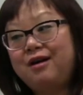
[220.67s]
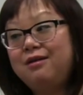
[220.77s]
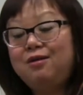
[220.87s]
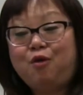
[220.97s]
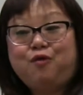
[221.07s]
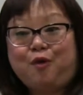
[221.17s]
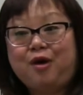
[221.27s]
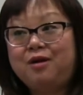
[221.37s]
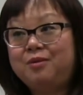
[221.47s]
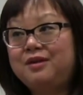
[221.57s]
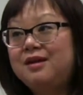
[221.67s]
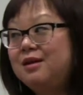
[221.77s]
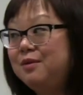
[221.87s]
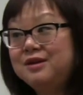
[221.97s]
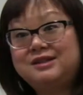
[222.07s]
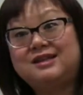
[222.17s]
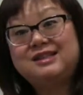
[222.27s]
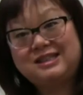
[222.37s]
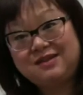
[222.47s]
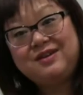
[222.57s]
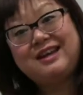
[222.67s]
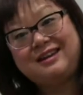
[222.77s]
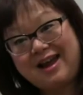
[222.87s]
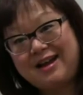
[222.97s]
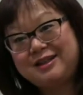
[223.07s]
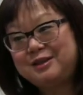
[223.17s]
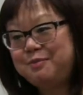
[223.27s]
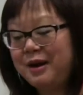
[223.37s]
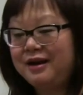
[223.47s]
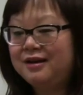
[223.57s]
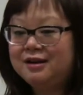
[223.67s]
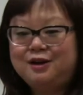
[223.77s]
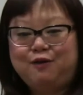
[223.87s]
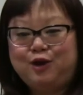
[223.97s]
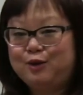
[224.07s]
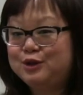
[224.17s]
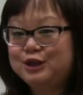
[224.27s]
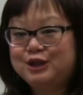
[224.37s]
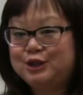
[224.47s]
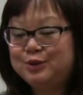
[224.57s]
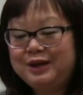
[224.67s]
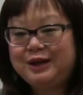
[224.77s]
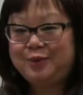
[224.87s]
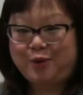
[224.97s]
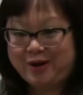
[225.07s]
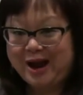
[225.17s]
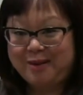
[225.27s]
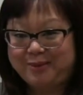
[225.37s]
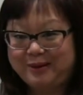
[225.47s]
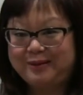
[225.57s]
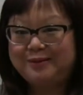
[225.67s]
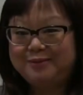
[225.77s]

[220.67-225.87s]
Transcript: and go for it with a sensitivity, yes, but if you don't just do it, it won't happen.